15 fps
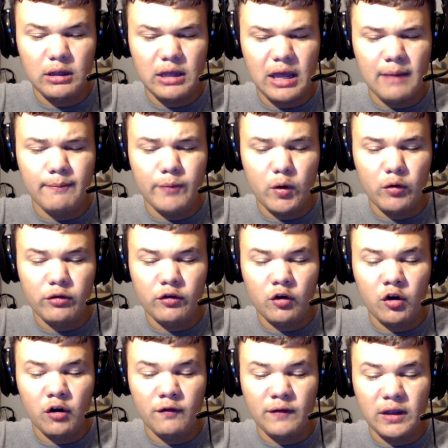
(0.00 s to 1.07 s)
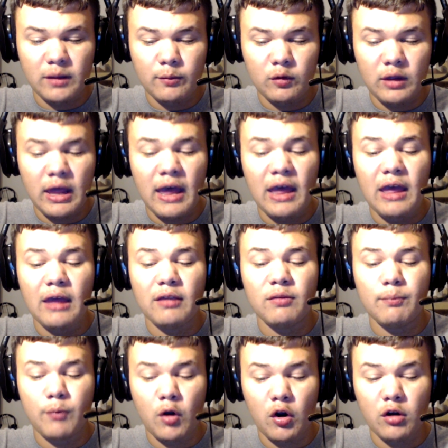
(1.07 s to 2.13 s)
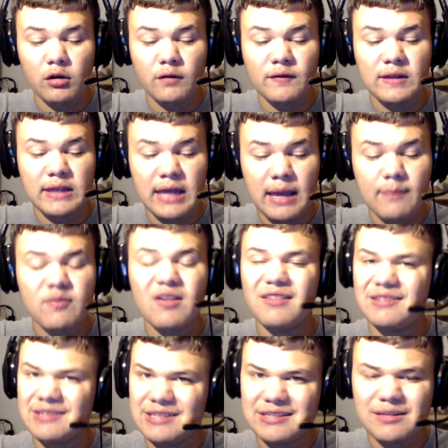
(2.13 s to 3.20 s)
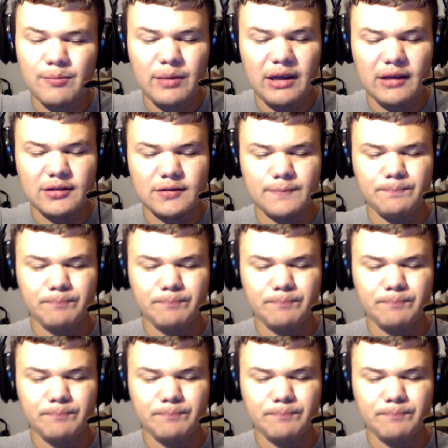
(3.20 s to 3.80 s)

and both are available as part of the game's season pass.